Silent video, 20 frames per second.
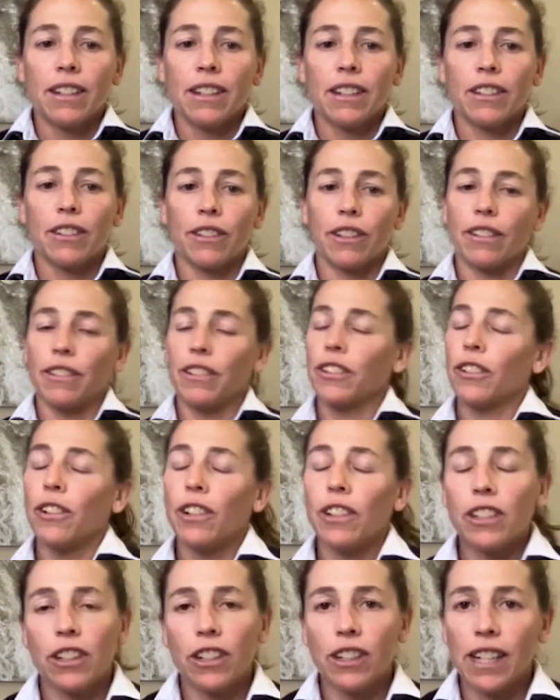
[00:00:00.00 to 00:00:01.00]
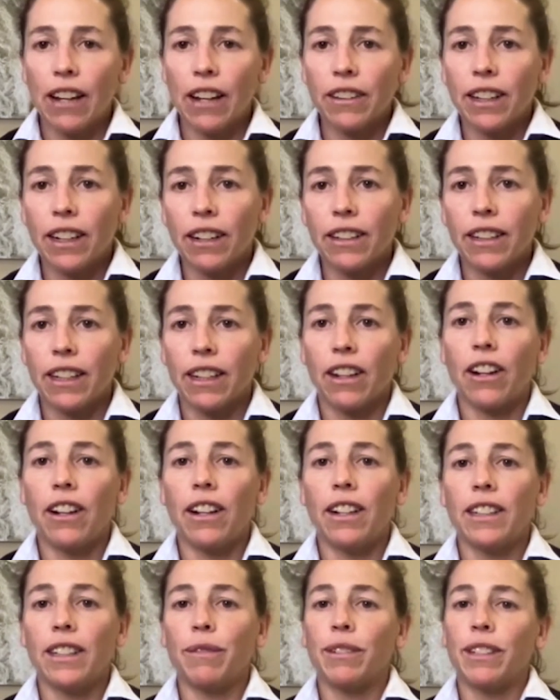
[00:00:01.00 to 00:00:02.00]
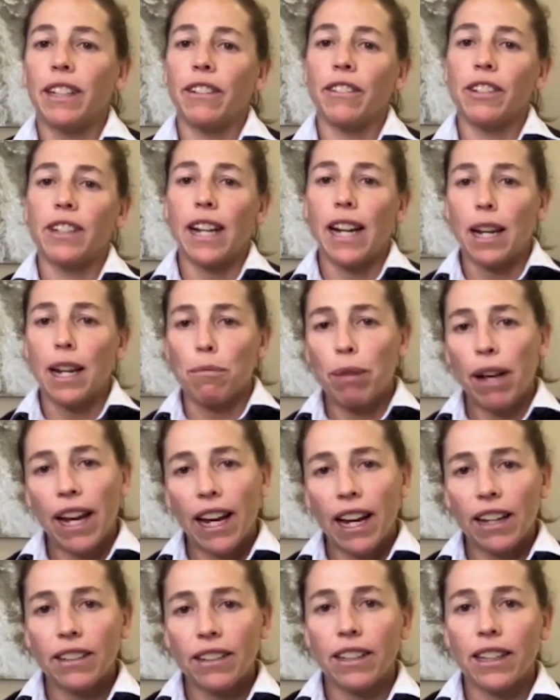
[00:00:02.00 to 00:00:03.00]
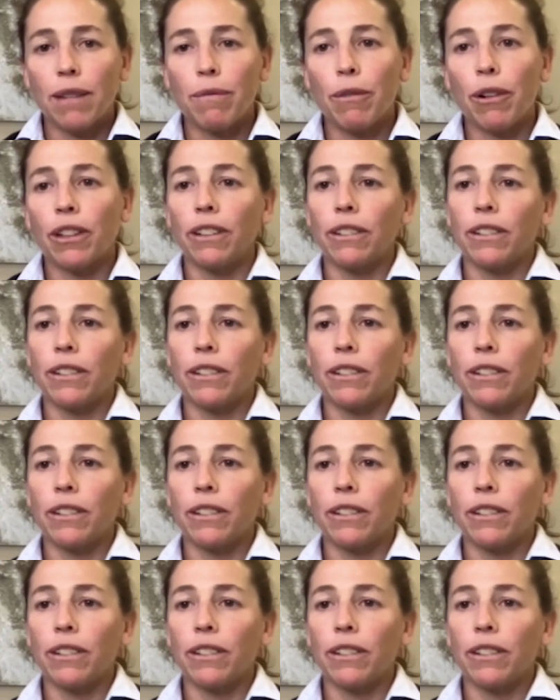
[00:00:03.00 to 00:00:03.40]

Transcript: sort of soldiers out there that call themselves Shining Path, and they